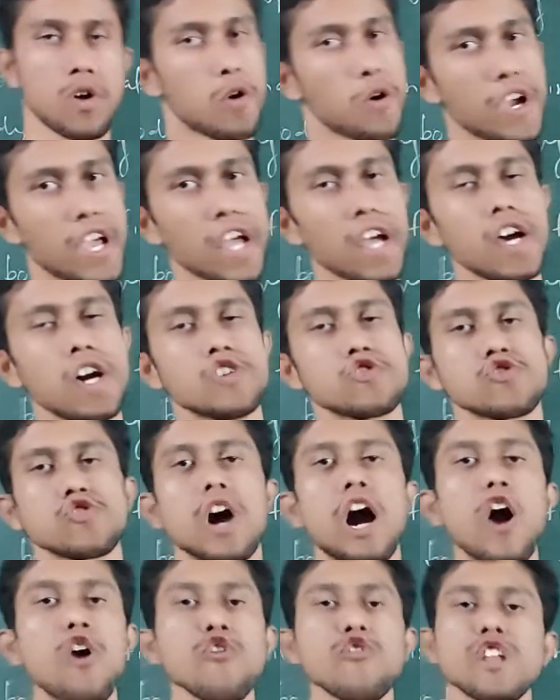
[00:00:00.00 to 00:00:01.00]
Okay,
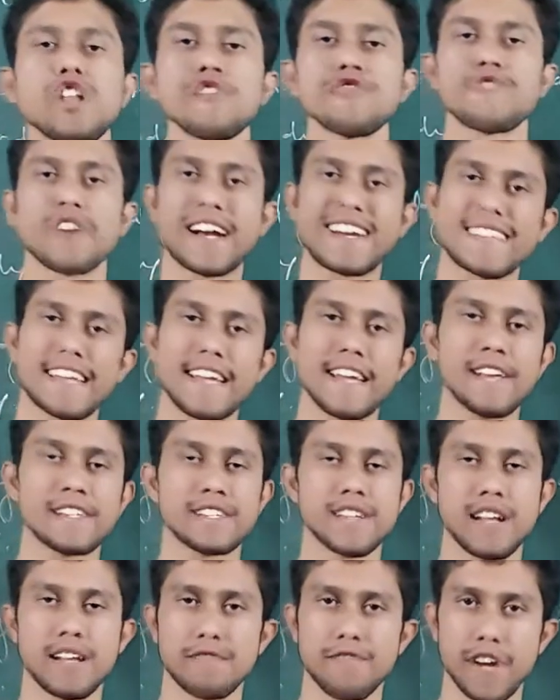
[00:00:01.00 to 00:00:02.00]
so how will you find the
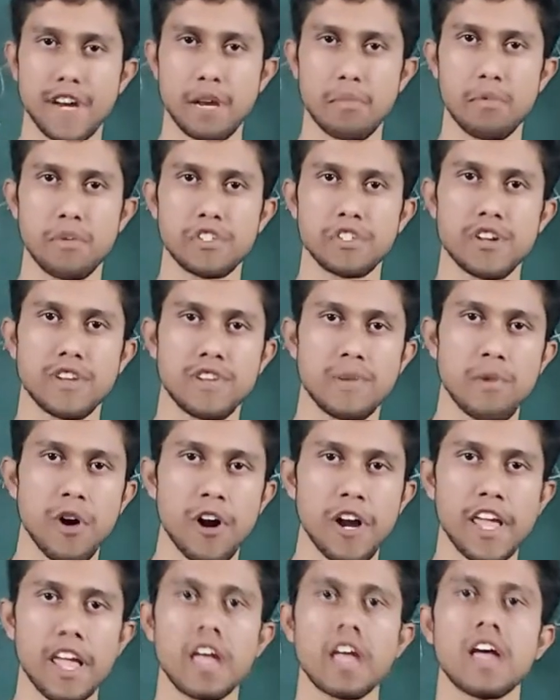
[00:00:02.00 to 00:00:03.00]
initial and final position of a
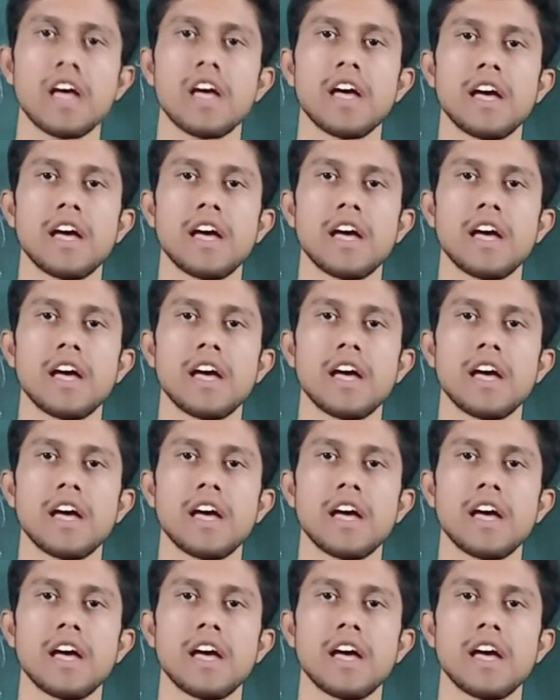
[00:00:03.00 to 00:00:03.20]
body?